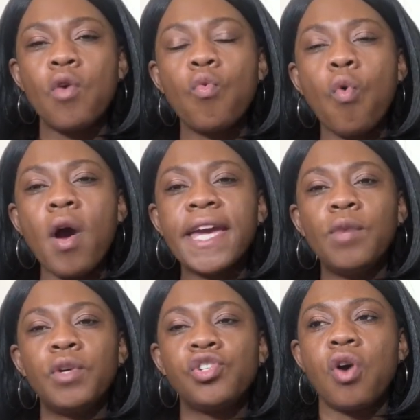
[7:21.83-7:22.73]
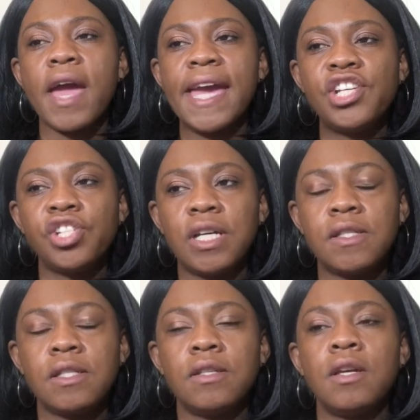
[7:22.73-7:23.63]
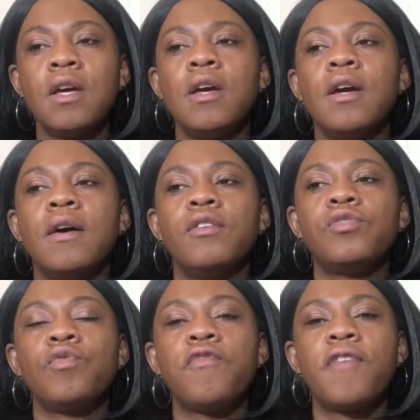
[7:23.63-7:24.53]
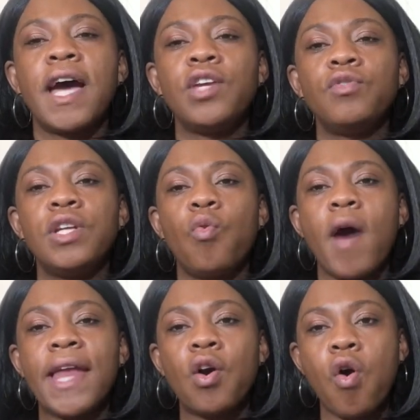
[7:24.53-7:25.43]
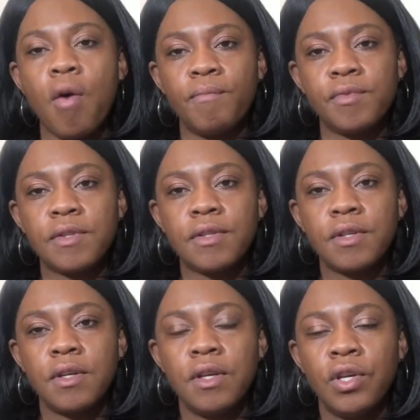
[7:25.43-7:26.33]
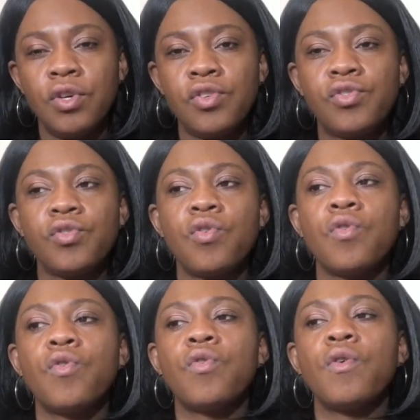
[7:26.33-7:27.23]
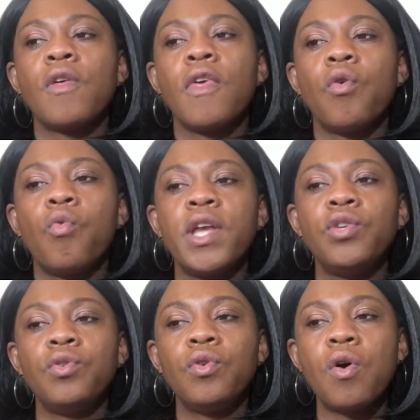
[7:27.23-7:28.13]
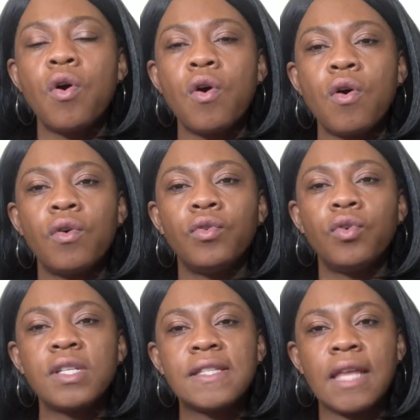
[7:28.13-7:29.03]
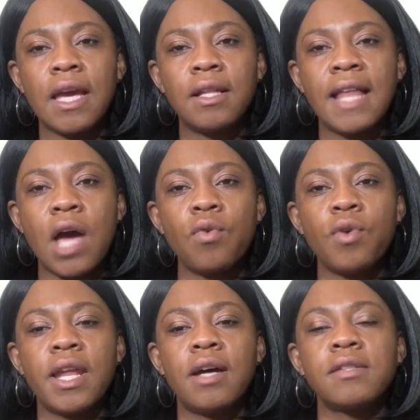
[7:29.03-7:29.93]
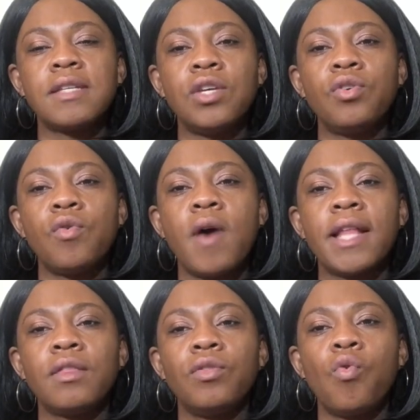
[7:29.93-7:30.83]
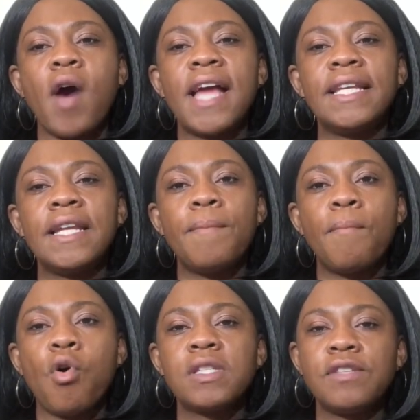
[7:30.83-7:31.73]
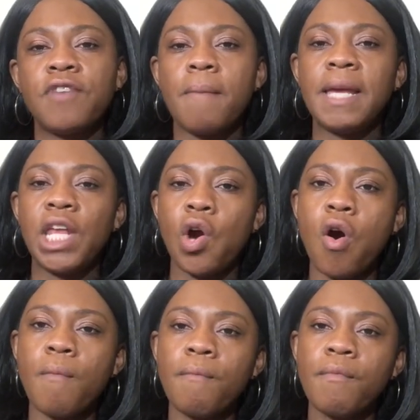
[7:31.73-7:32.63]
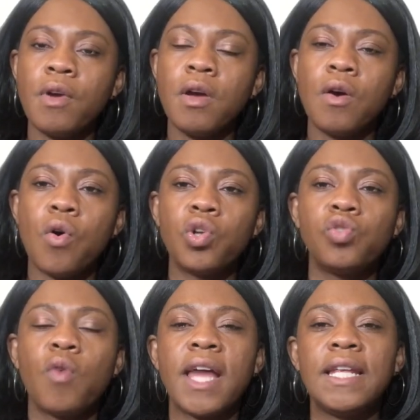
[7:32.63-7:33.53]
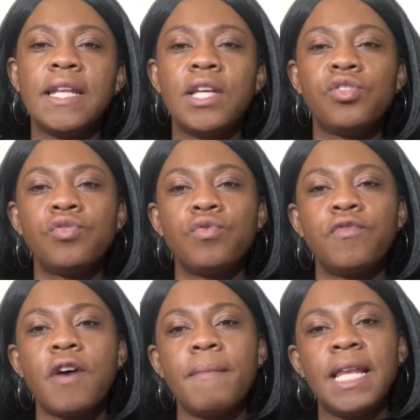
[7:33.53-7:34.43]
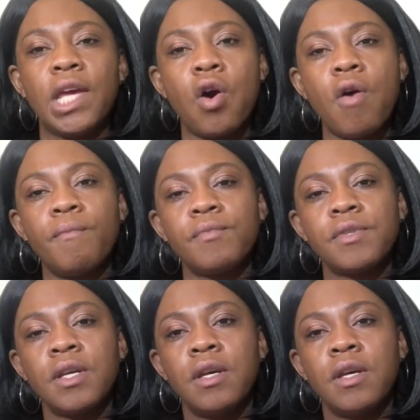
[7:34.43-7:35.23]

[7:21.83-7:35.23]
working with your agent to find you the right homes. So when you know those things, now you're gonna say, you know what, do I need a multi-family home, or do I need a two-family homes?